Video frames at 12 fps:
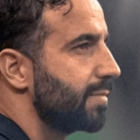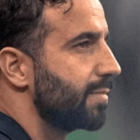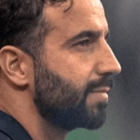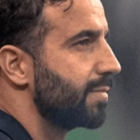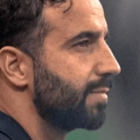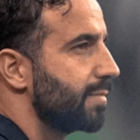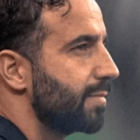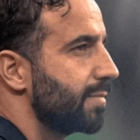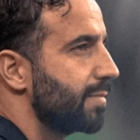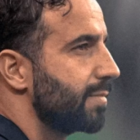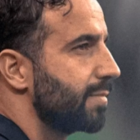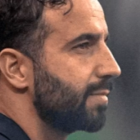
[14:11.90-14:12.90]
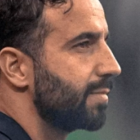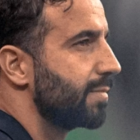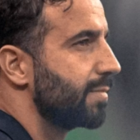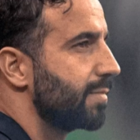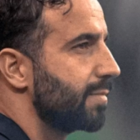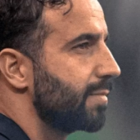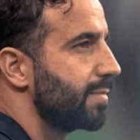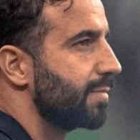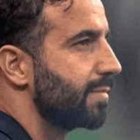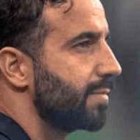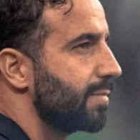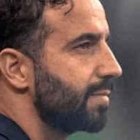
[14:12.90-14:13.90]

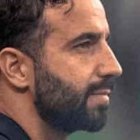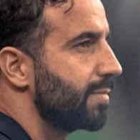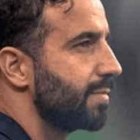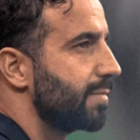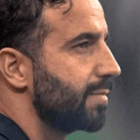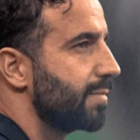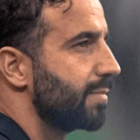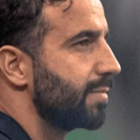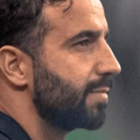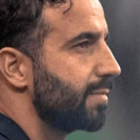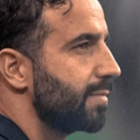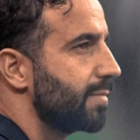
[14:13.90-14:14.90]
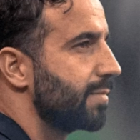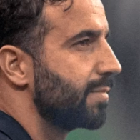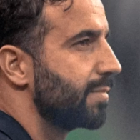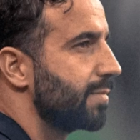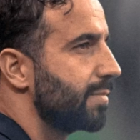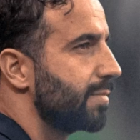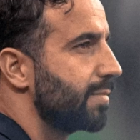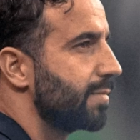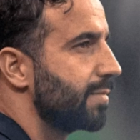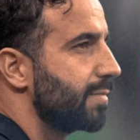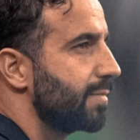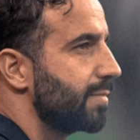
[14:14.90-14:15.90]

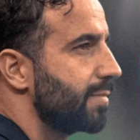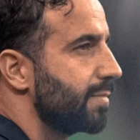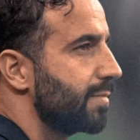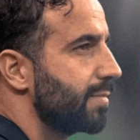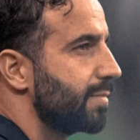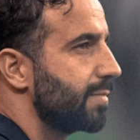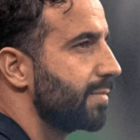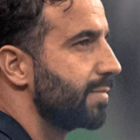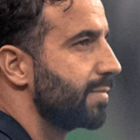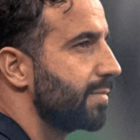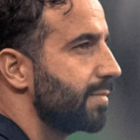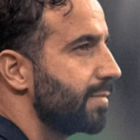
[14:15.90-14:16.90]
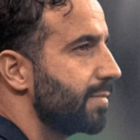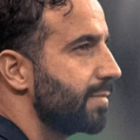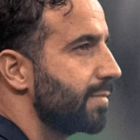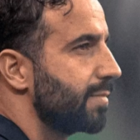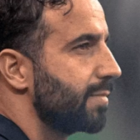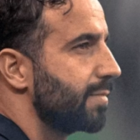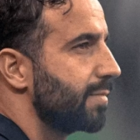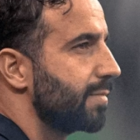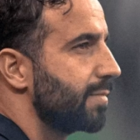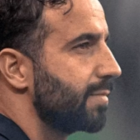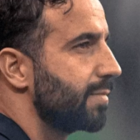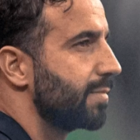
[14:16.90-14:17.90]

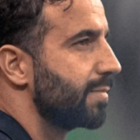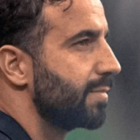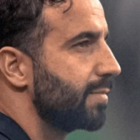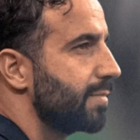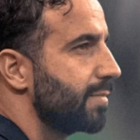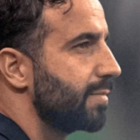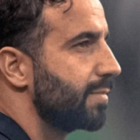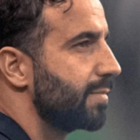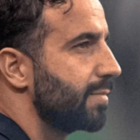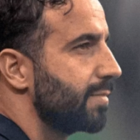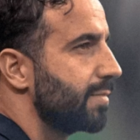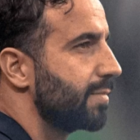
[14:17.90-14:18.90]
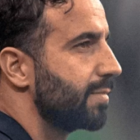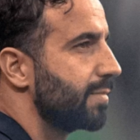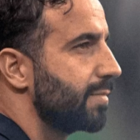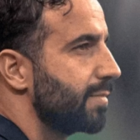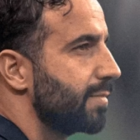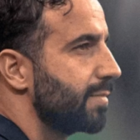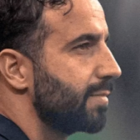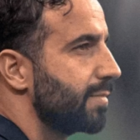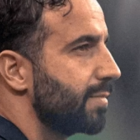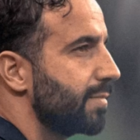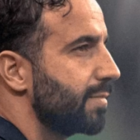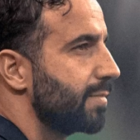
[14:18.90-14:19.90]
(not speaking)